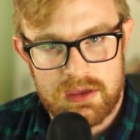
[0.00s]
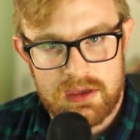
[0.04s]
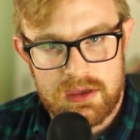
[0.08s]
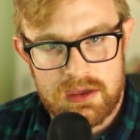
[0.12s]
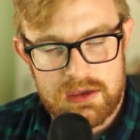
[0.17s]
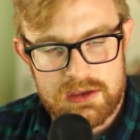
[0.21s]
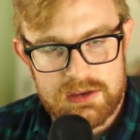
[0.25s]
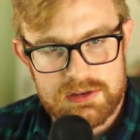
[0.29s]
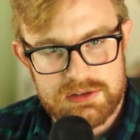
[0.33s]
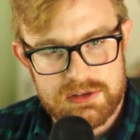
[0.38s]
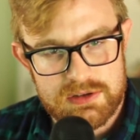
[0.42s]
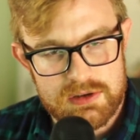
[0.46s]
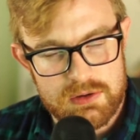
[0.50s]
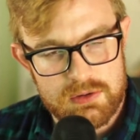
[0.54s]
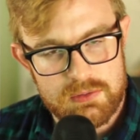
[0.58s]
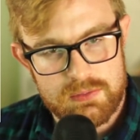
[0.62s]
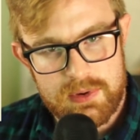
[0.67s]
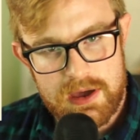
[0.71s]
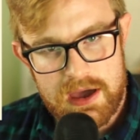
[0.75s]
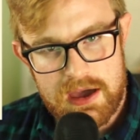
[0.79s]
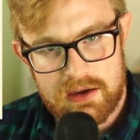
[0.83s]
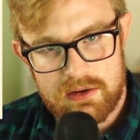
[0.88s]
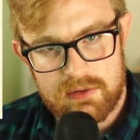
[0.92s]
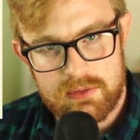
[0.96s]
So
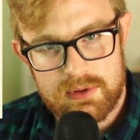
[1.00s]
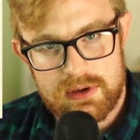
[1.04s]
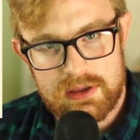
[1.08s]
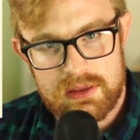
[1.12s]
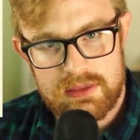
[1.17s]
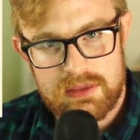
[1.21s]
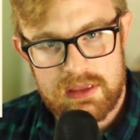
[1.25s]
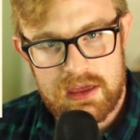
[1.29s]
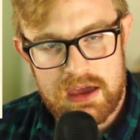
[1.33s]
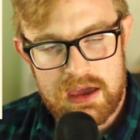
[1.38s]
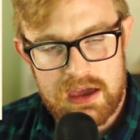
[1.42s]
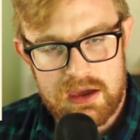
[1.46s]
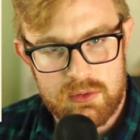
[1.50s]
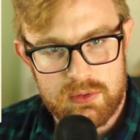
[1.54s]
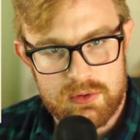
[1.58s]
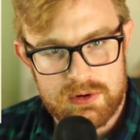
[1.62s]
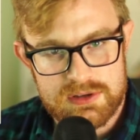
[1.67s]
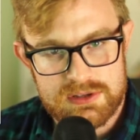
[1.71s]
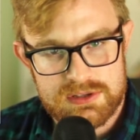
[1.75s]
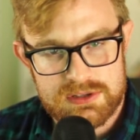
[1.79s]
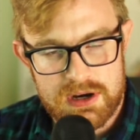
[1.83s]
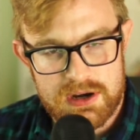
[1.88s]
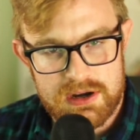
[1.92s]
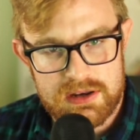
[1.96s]
back when they were
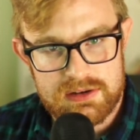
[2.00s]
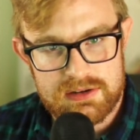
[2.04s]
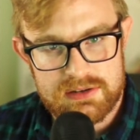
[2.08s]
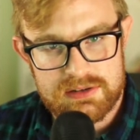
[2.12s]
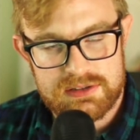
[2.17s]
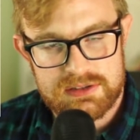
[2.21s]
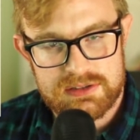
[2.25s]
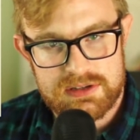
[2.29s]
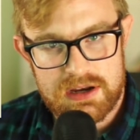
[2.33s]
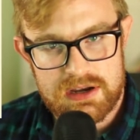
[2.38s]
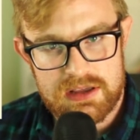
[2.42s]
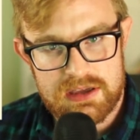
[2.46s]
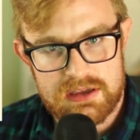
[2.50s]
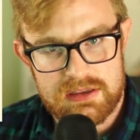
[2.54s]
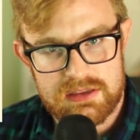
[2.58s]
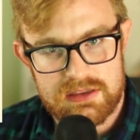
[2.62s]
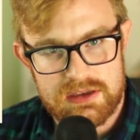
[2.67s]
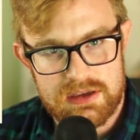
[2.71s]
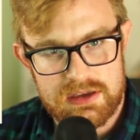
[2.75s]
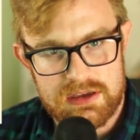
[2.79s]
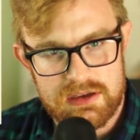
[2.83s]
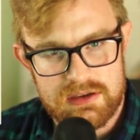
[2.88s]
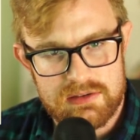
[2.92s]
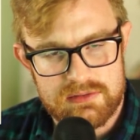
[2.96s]
starting to study
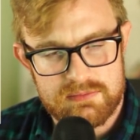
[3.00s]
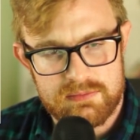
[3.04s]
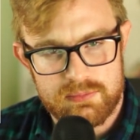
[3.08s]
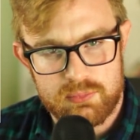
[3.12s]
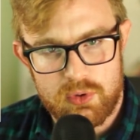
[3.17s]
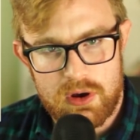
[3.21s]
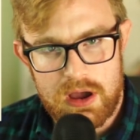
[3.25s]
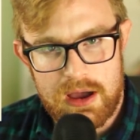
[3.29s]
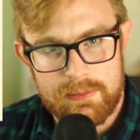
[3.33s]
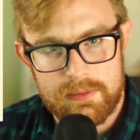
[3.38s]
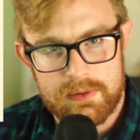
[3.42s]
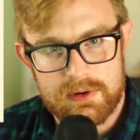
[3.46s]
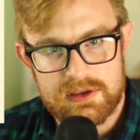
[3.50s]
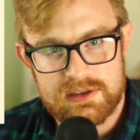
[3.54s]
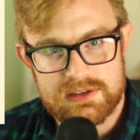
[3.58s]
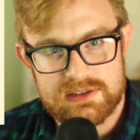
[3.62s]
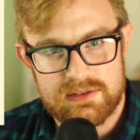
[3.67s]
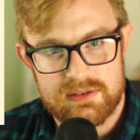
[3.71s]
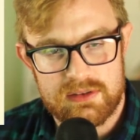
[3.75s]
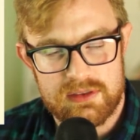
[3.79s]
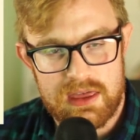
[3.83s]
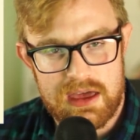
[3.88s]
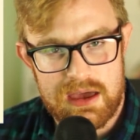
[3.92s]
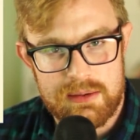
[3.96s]
the properties of
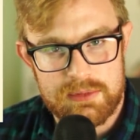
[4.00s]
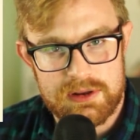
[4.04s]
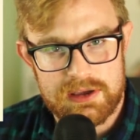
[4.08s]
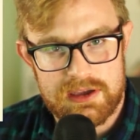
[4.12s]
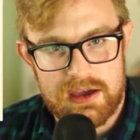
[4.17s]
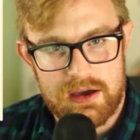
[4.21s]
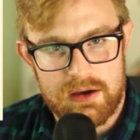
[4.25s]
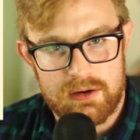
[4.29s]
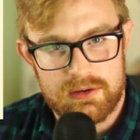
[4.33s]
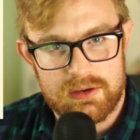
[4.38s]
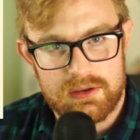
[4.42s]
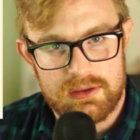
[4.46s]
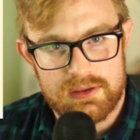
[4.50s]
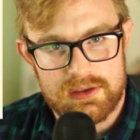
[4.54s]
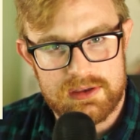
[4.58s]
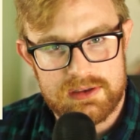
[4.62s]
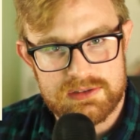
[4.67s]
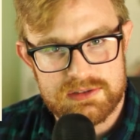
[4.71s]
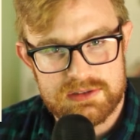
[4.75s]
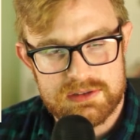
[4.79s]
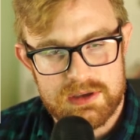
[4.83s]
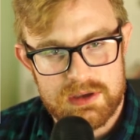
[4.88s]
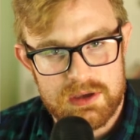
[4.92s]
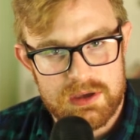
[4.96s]
the lambda
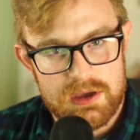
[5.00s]
calculus,